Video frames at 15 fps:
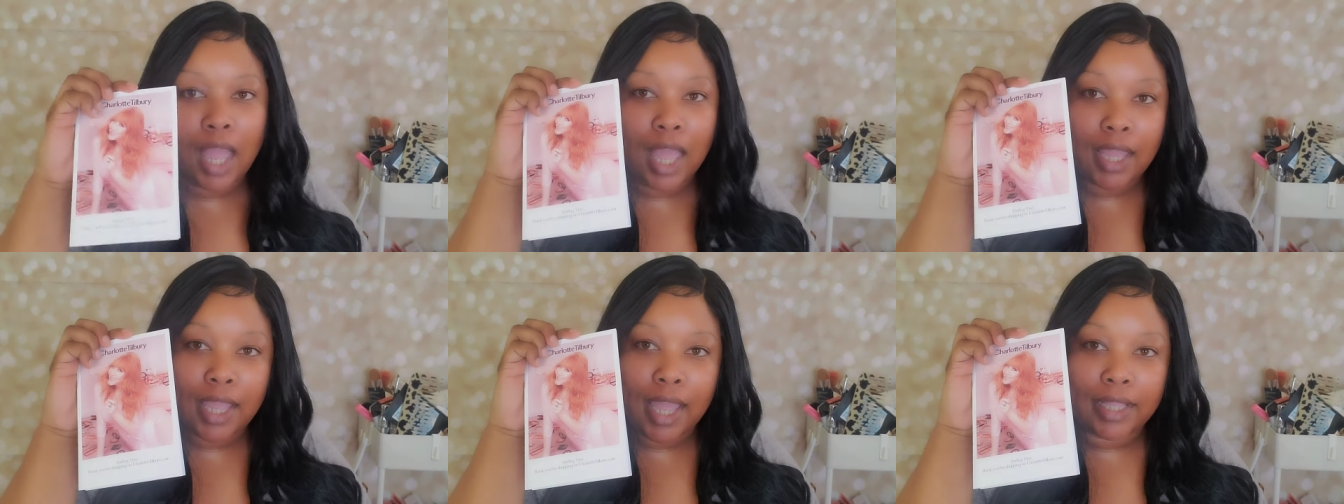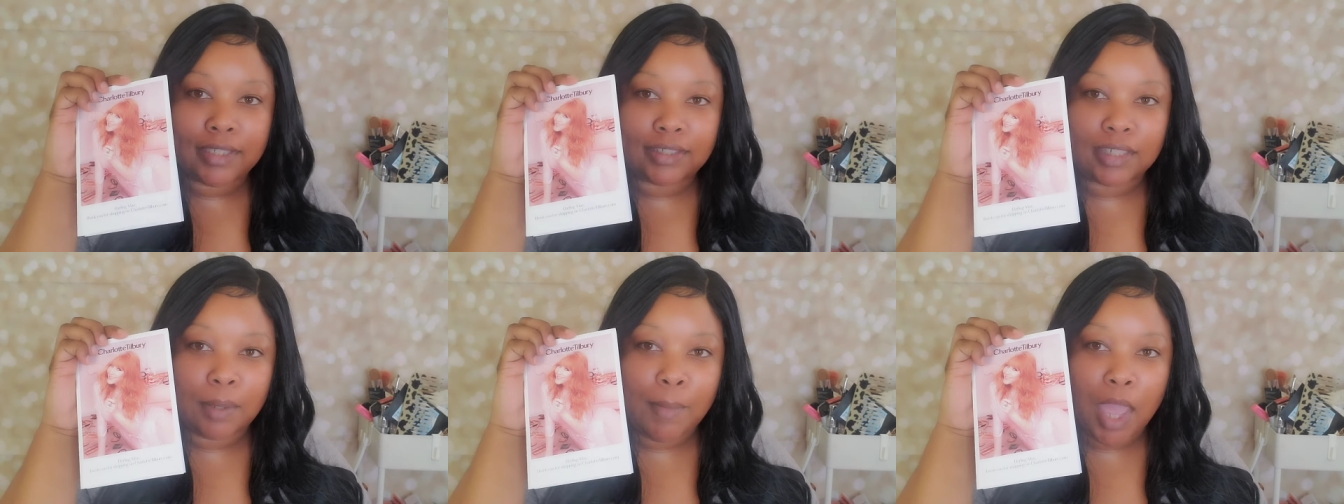I
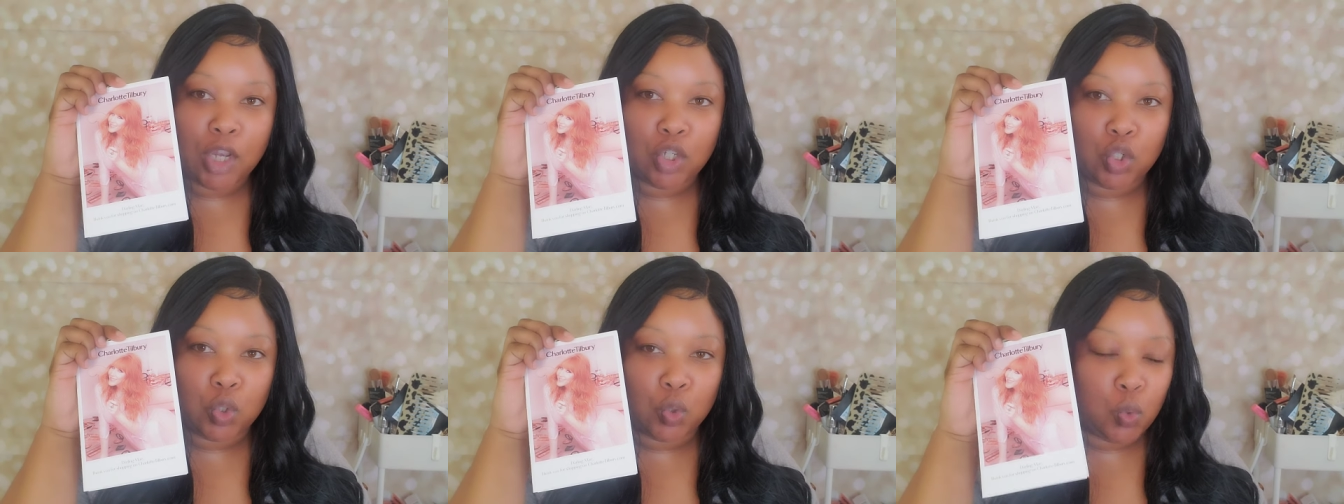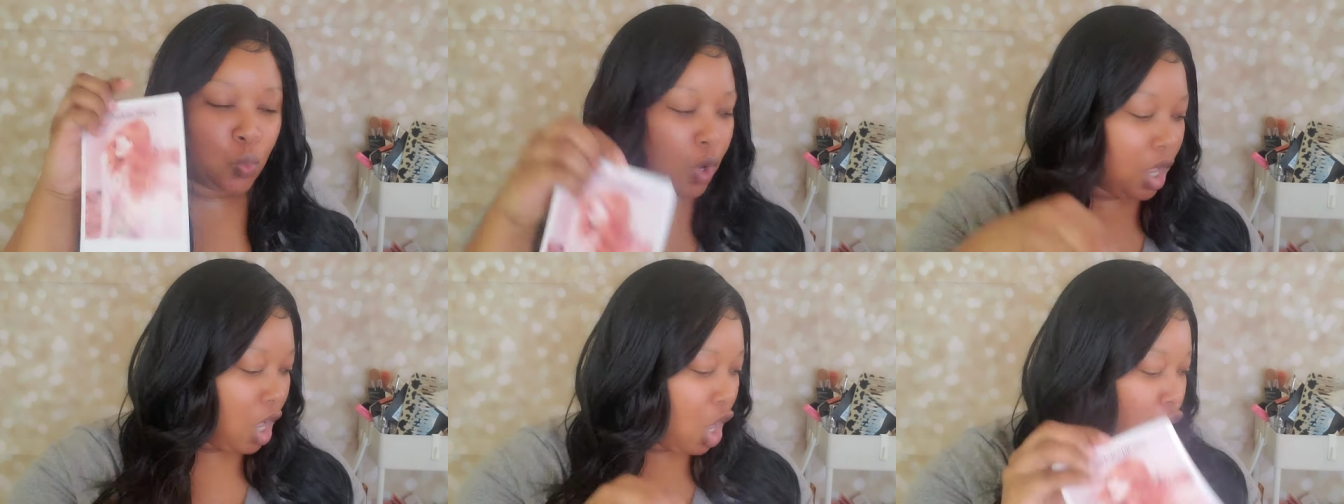got some
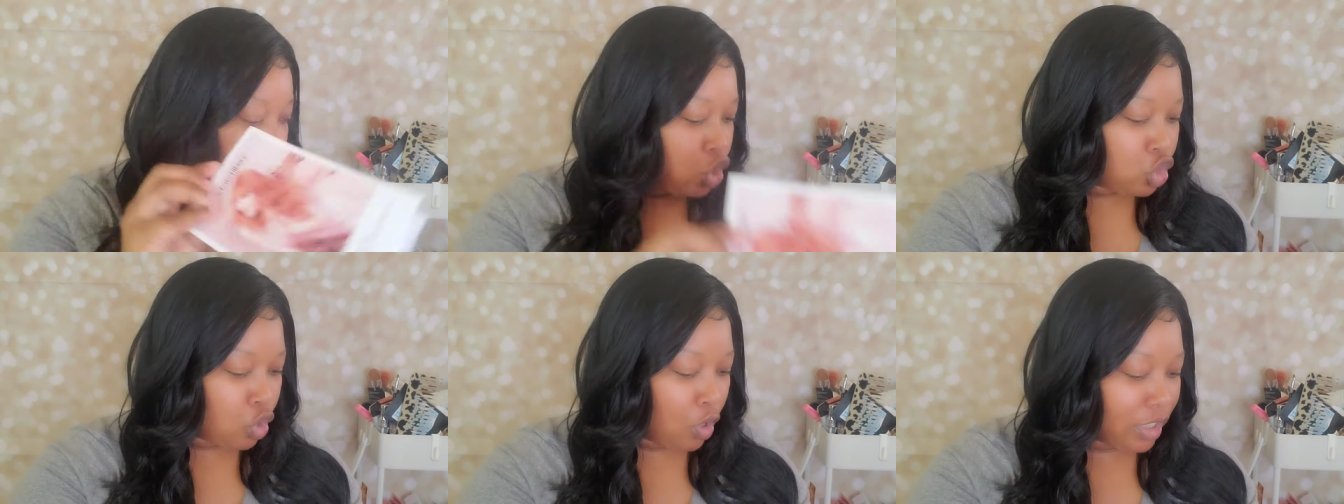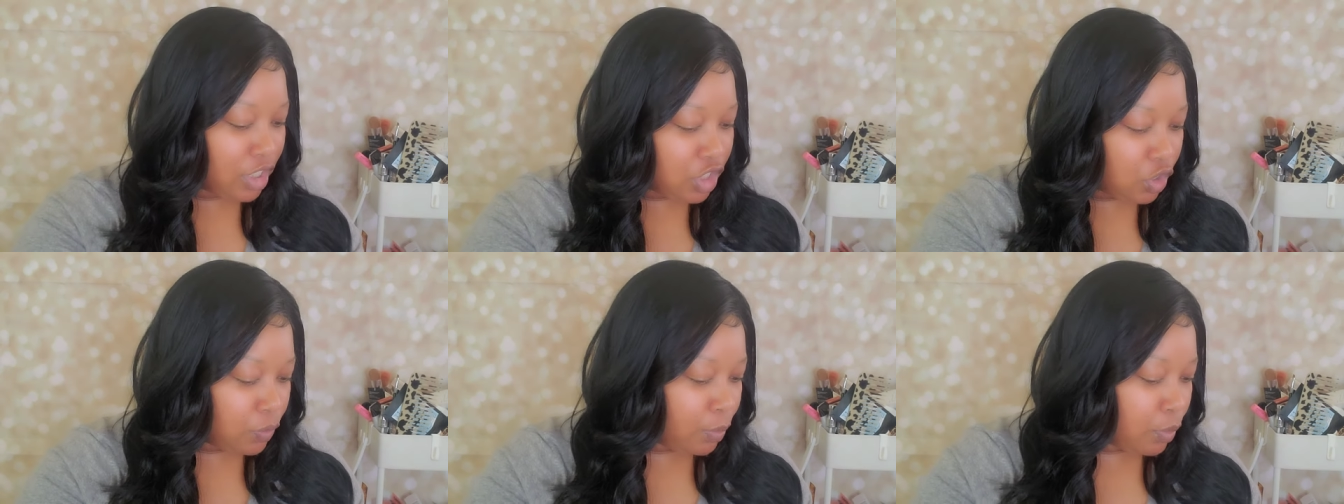new
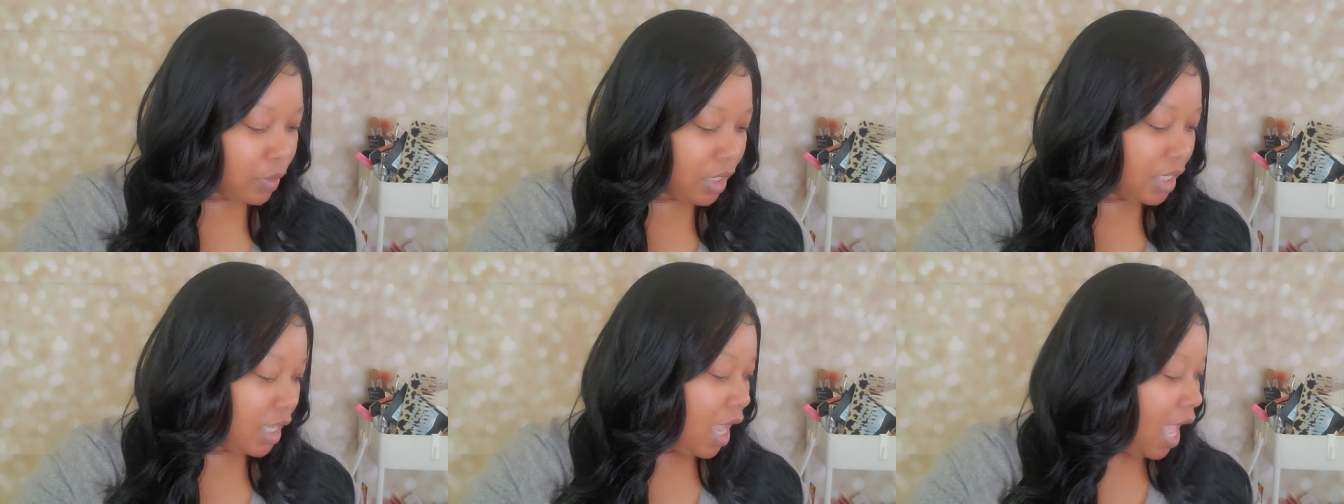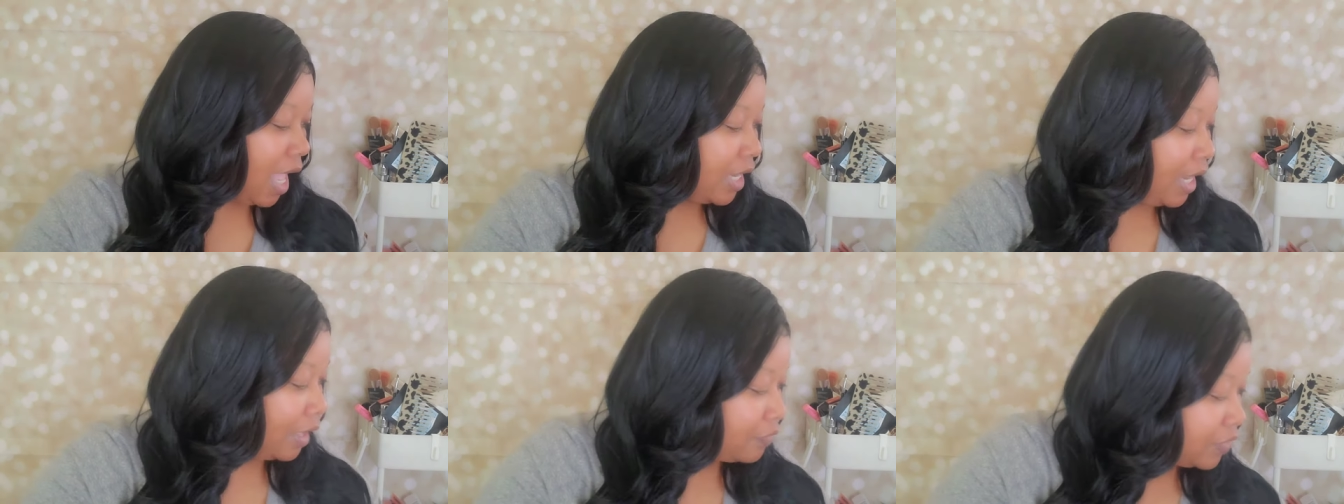Charlotte Tilbury.
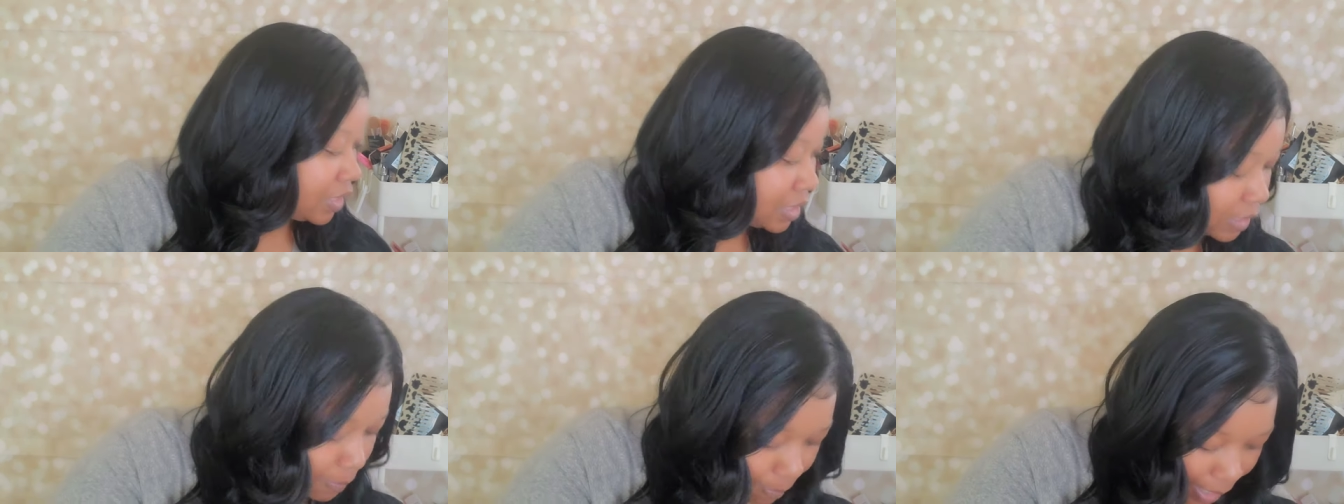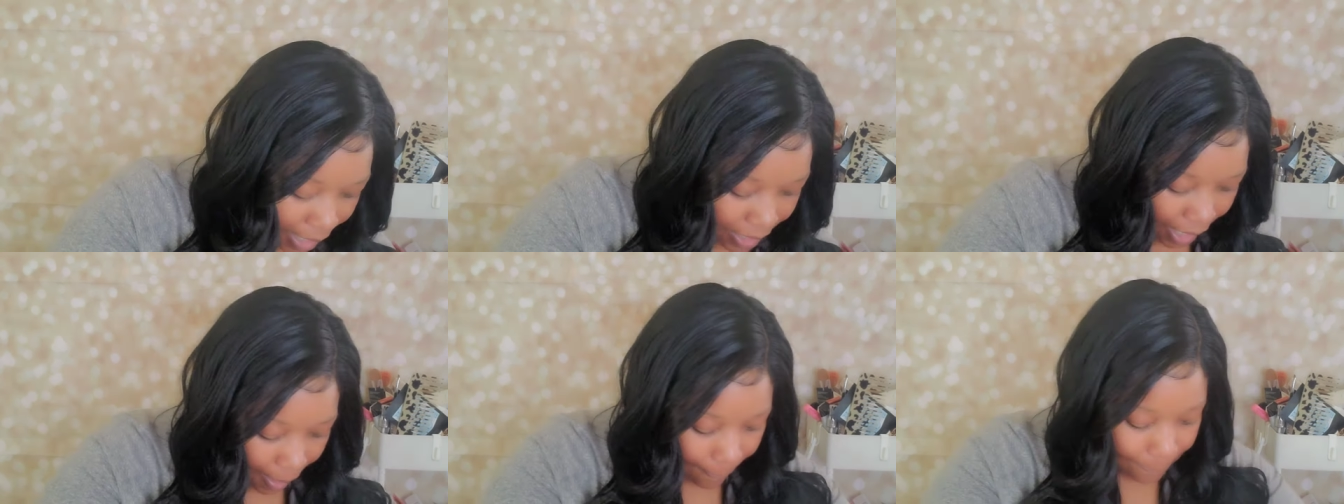Now, this
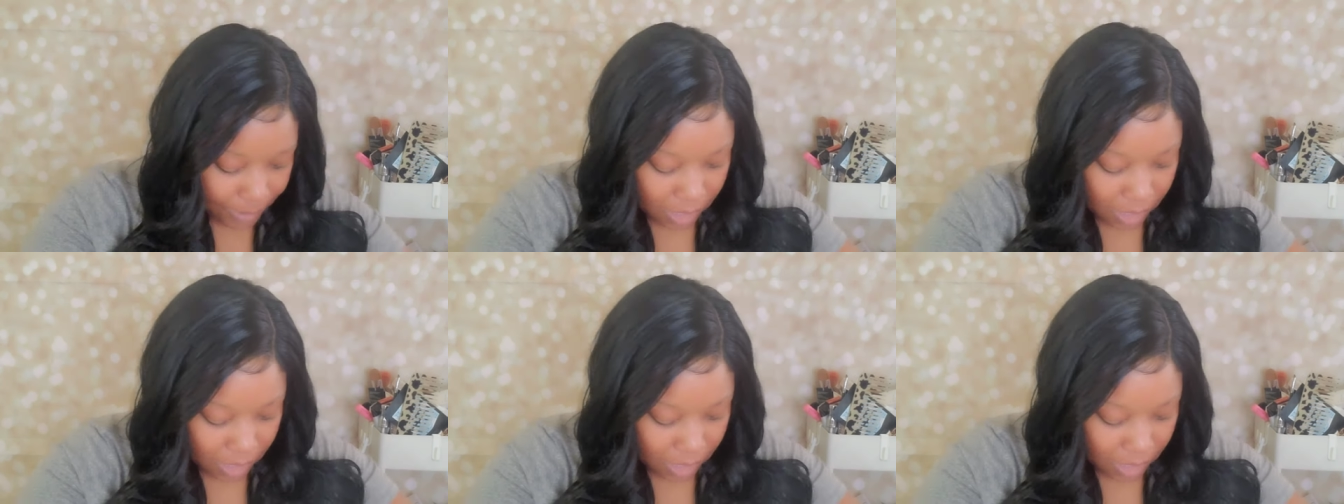may not